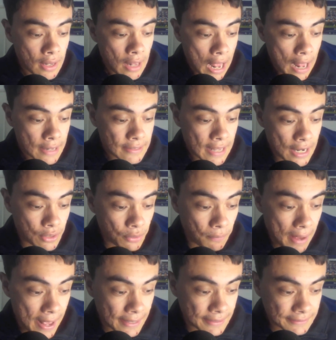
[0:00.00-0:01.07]
Daniel
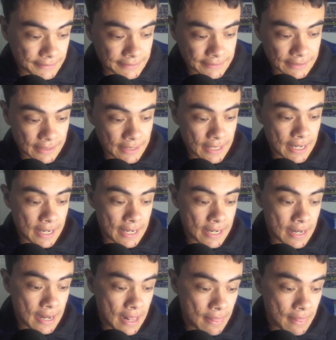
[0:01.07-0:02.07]
Atkinson in